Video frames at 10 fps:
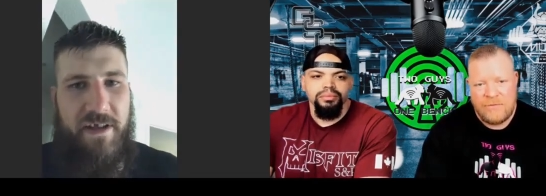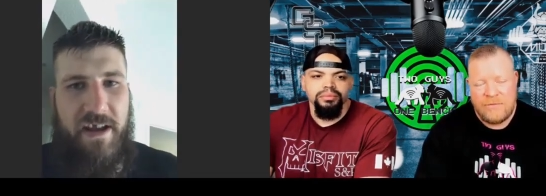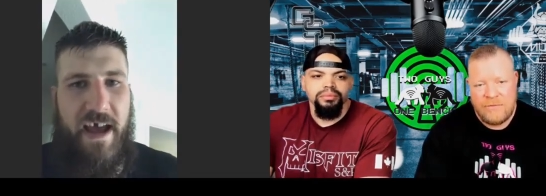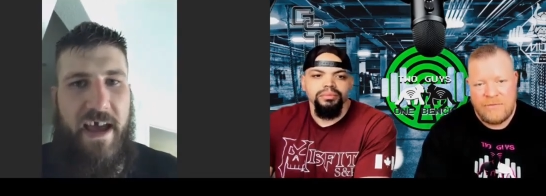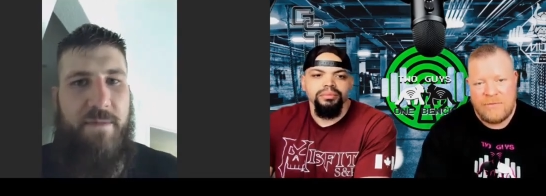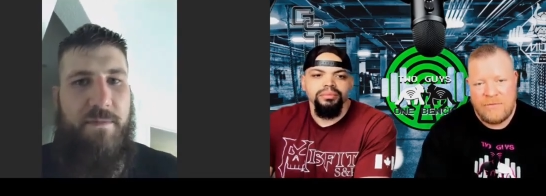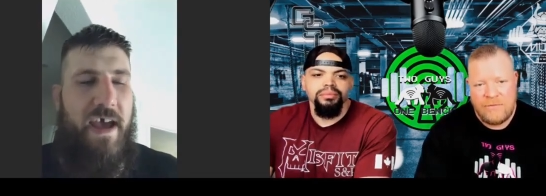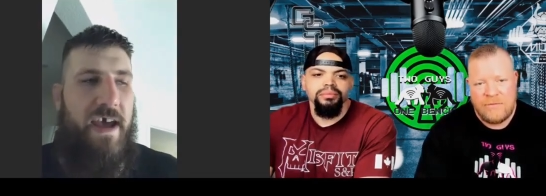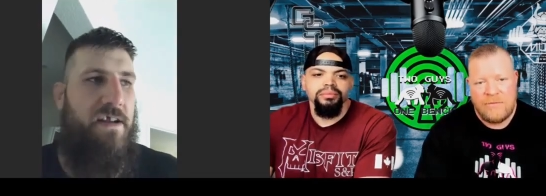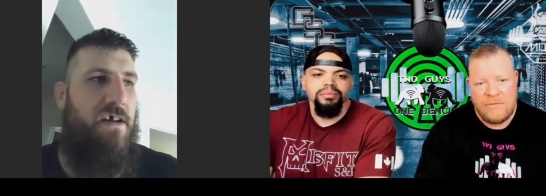Speaker 1: And then, yeah, I had my
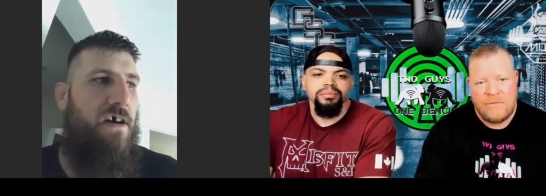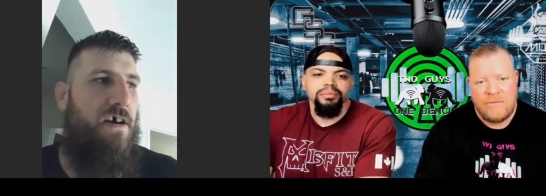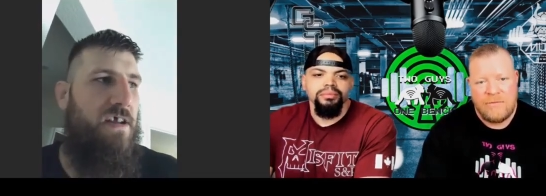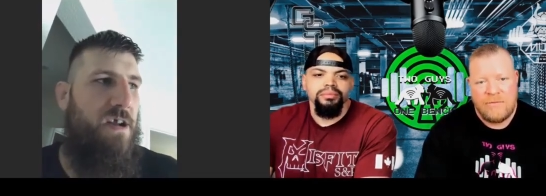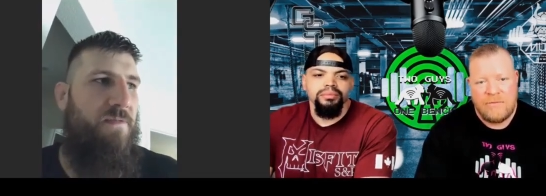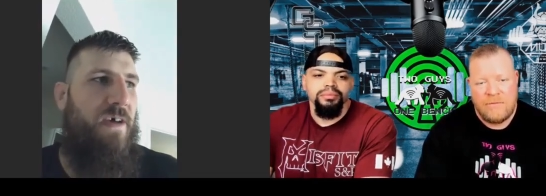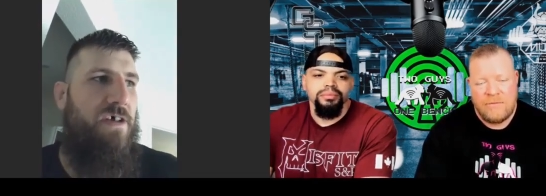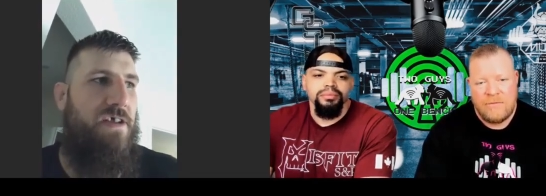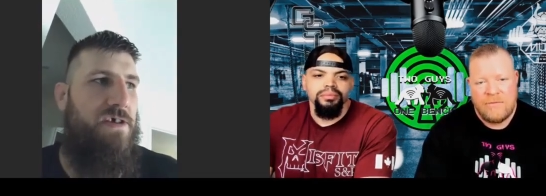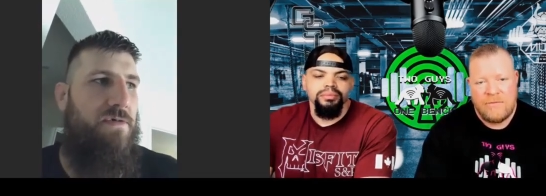hand cocked and I
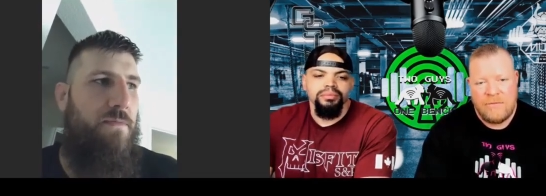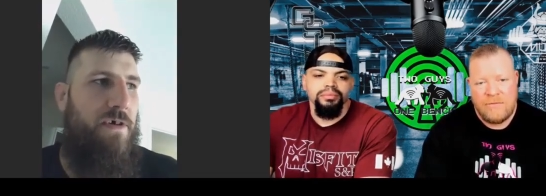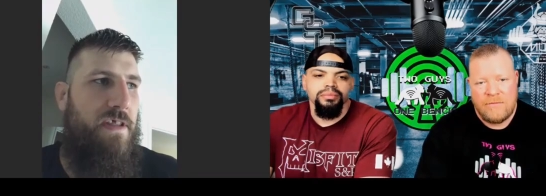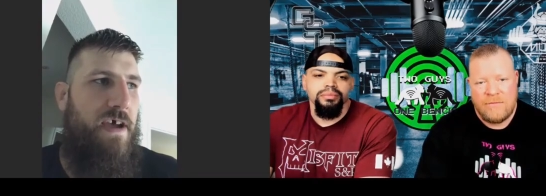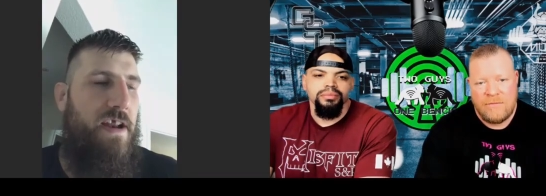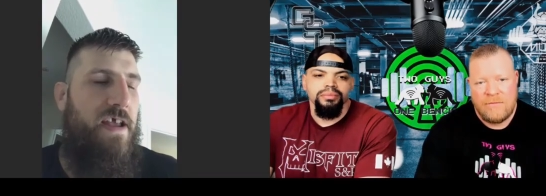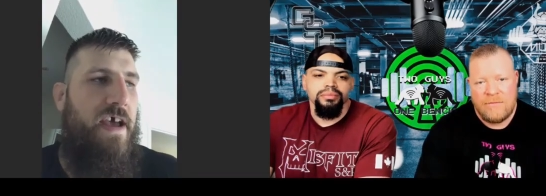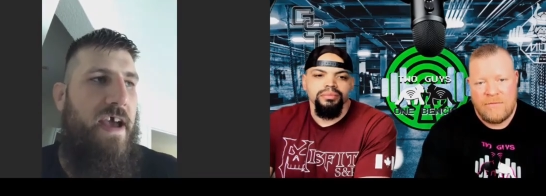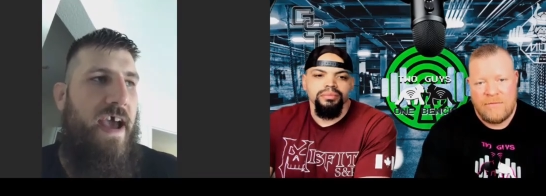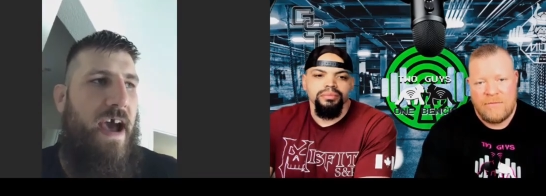fell into him with that
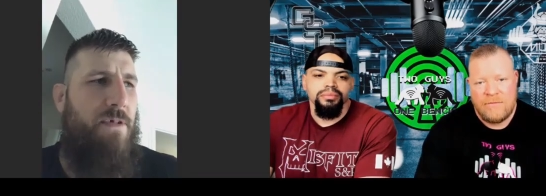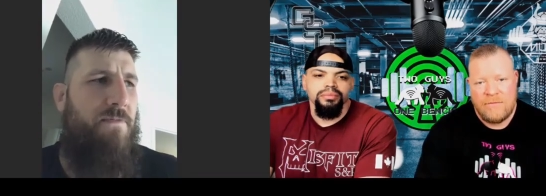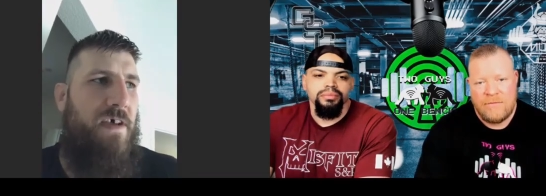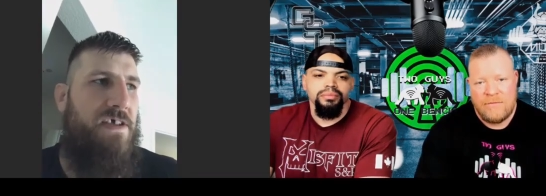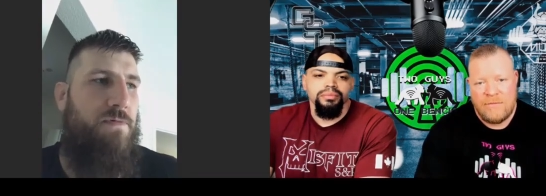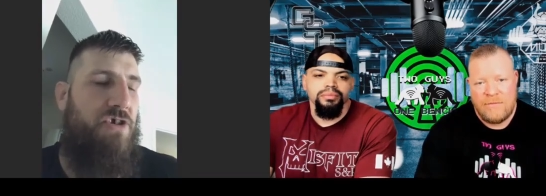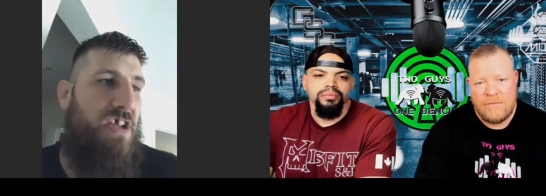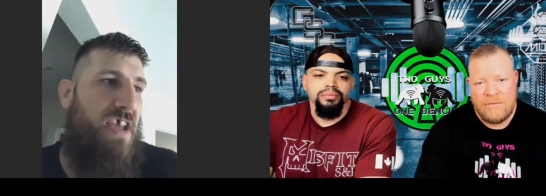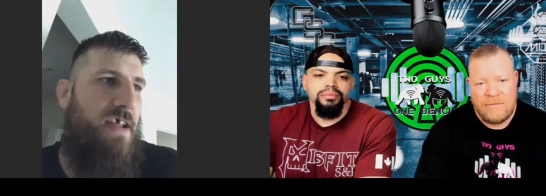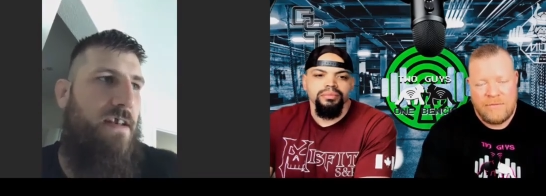hammer fist, which
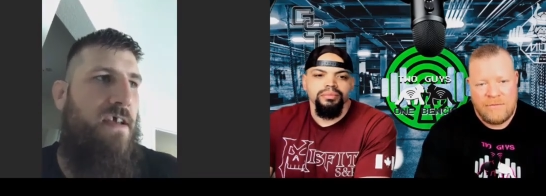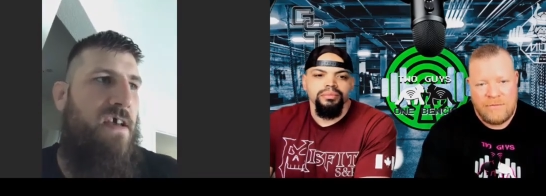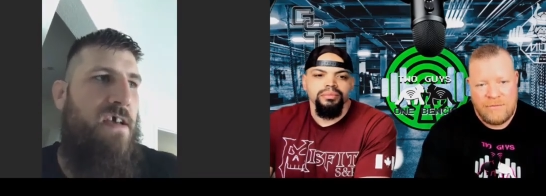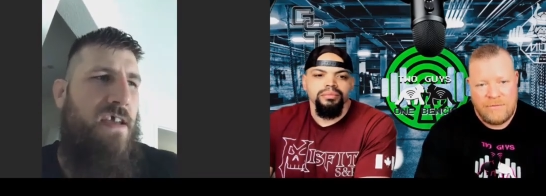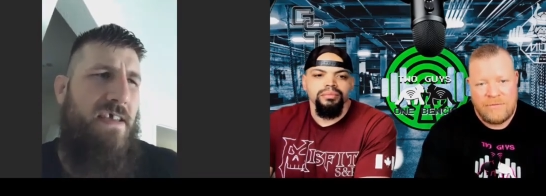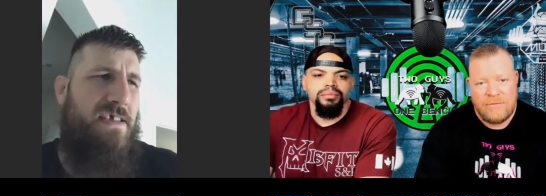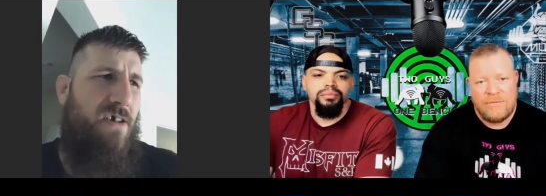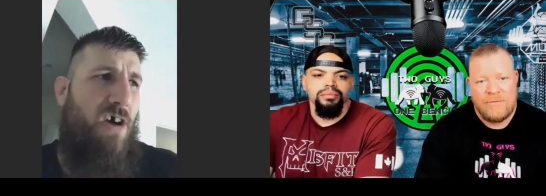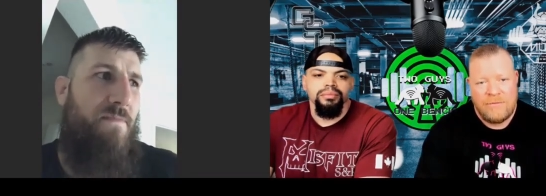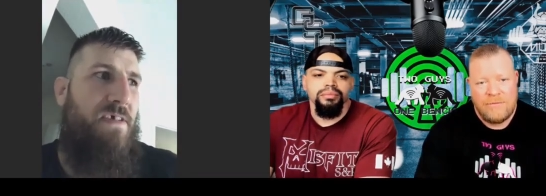again is
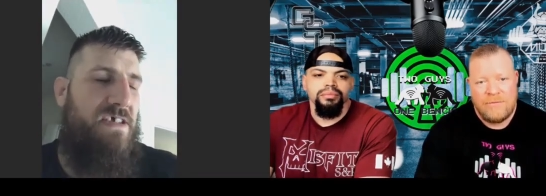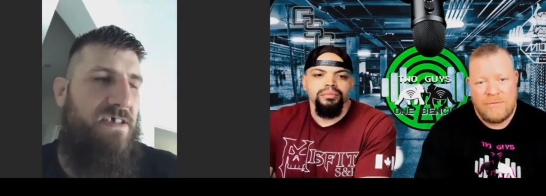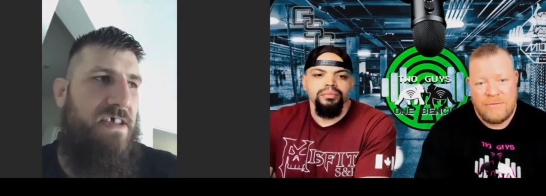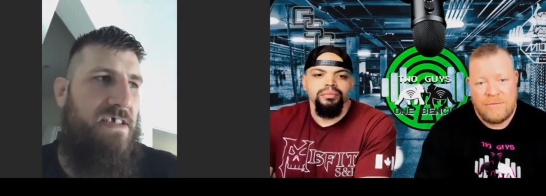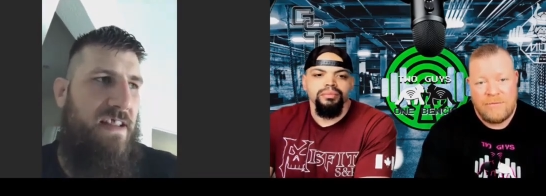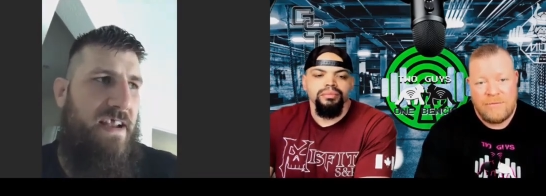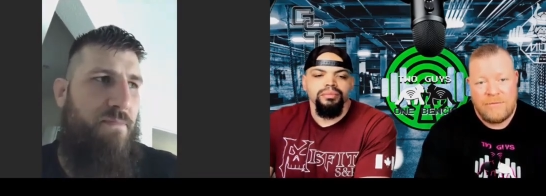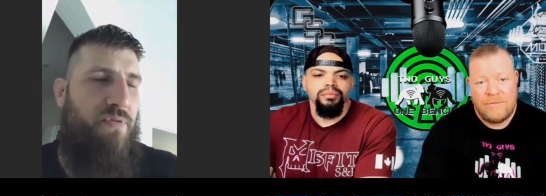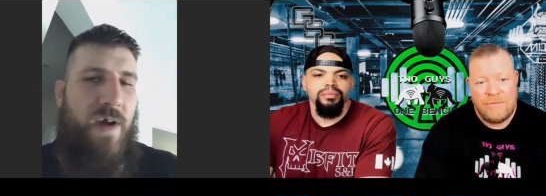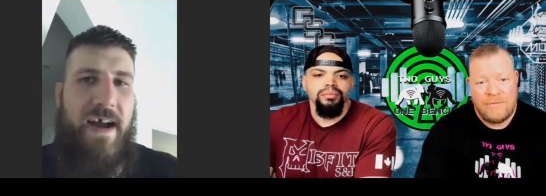obviously isn't like a
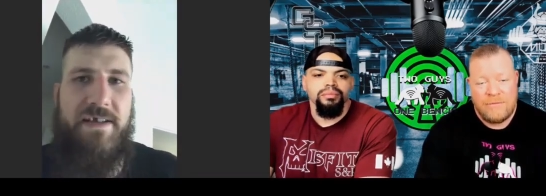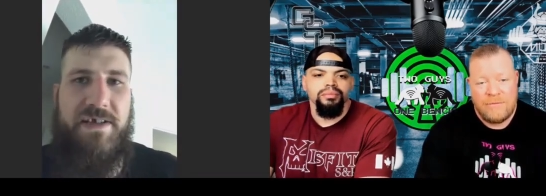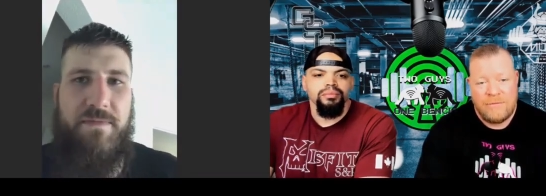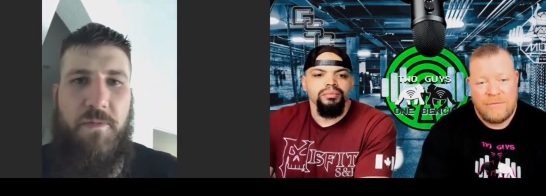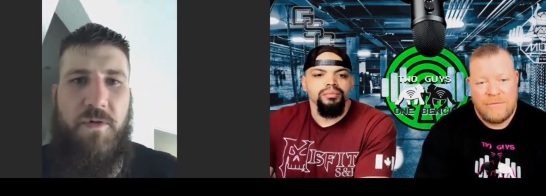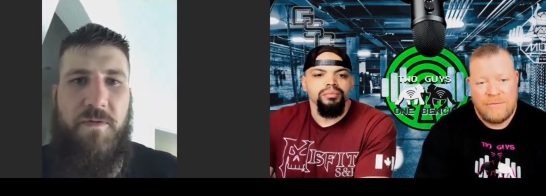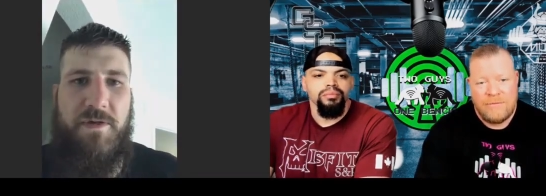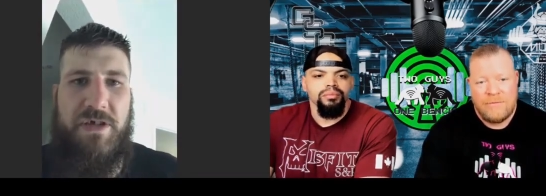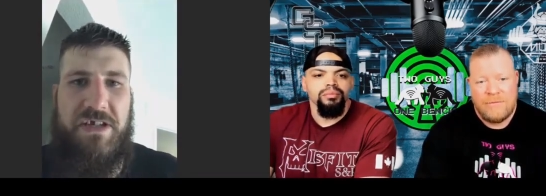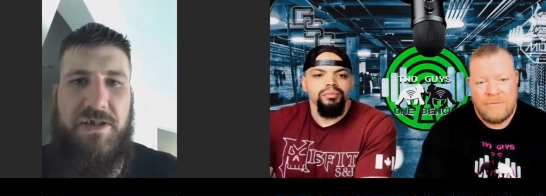practiced move.
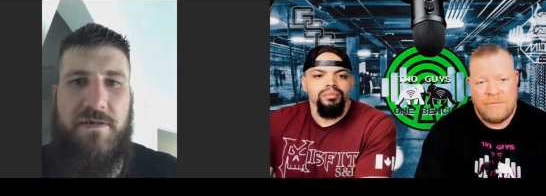You just,